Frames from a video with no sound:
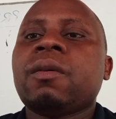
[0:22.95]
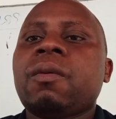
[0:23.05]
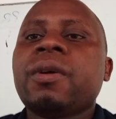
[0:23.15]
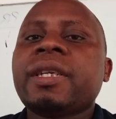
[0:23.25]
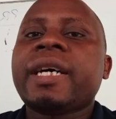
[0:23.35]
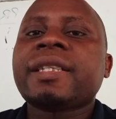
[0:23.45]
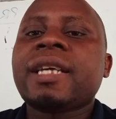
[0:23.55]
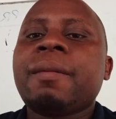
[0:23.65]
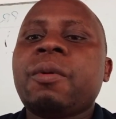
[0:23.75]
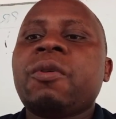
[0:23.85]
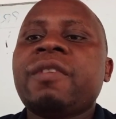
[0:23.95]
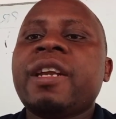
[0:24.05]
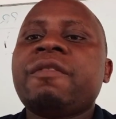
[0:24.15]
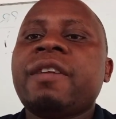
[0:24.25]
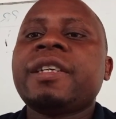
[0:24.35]
What are some of the
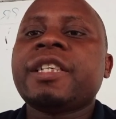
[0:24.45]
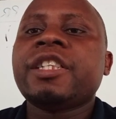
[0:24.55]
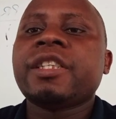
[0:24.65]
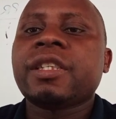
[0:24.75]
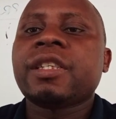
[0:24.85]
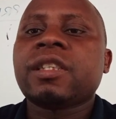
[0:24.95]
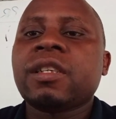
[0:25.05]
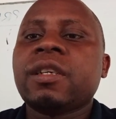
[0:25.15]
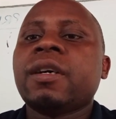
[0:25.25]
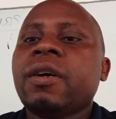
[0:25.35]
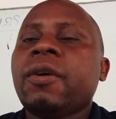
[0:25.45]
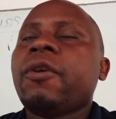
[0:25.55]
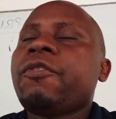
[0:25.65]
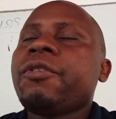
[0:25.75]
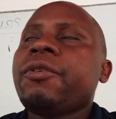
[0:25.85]
advantages
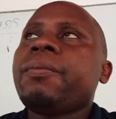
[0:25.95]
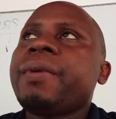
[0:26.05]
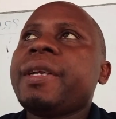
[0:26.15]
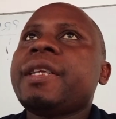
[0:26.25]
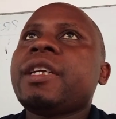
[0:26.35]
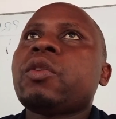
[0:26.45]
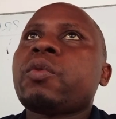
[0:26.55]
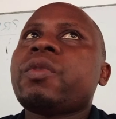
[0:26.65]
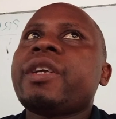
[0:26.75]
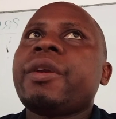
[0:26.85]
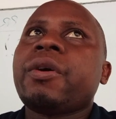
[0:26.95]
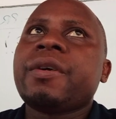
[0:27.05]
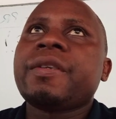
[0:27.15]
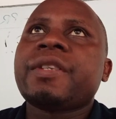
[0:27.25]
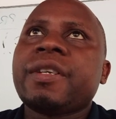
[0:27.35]
of you breathing through the
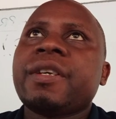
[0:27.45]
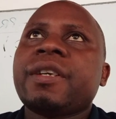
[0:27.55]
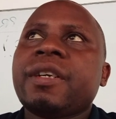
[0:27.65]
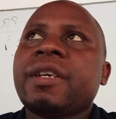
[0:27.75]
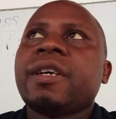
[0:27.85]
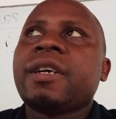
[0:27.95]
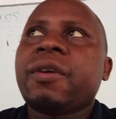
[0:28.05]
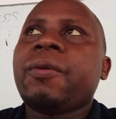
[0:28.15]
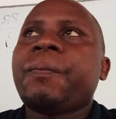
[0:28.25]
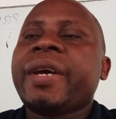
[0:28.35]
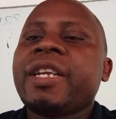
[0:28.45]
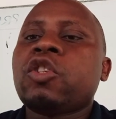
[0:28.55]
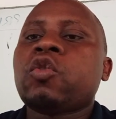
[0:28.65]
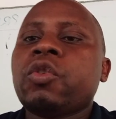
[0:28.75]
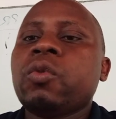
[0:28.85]
nose compared
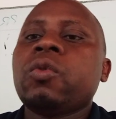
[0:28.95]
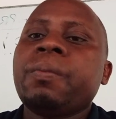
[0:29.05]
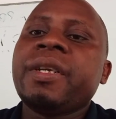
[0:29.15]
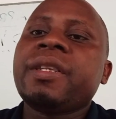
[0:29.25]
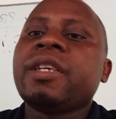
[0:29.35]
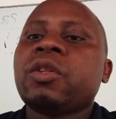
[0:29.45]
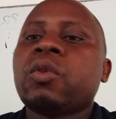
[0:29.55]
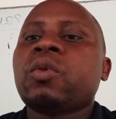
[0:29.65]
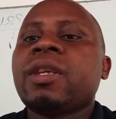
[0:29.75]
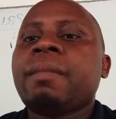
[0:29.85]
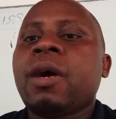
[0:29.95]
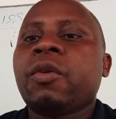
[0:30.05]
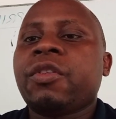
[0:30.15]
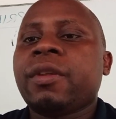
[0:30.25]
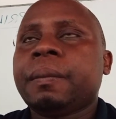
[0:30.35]
to you breathing through the mouth?